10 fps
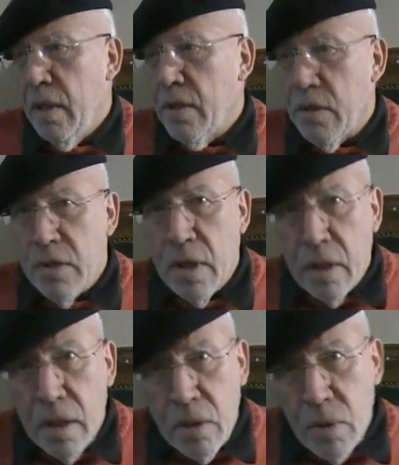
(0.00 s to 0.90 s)
So
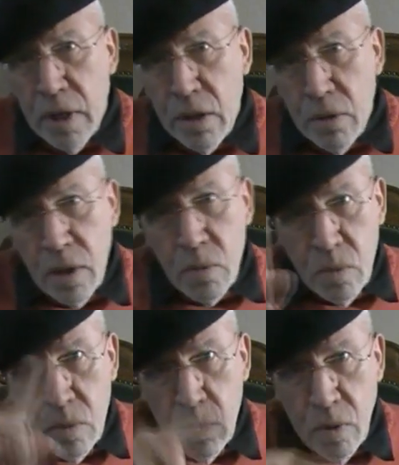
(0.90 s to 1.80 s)
suddenly, where you had
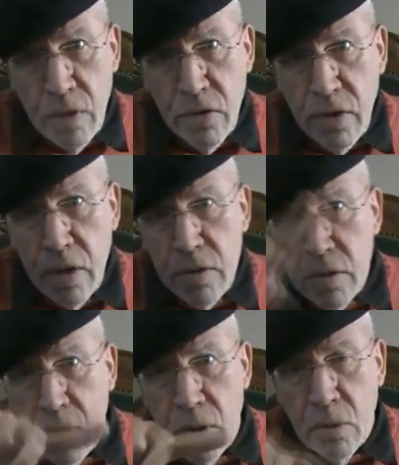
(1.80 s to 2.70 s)

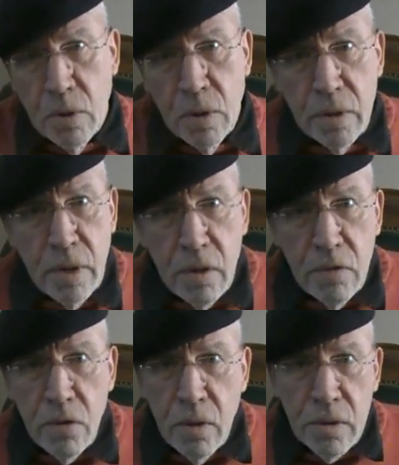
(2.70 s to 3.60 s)
1,000 in the world, now
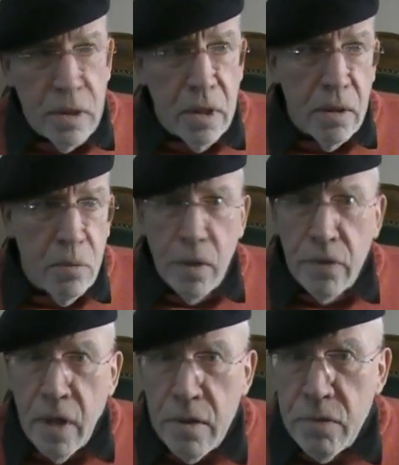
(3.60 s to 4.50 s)
you've got, say,
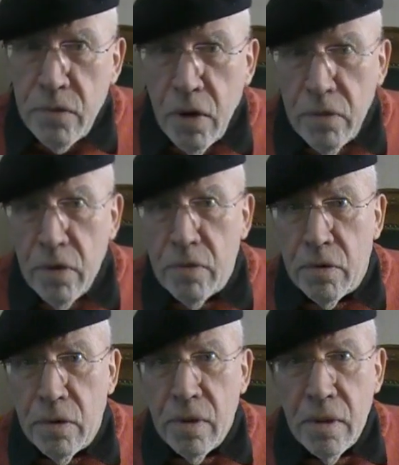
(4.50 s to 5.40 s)

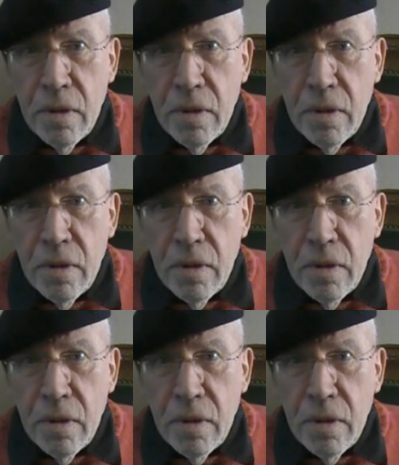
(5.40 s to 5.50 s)
1,500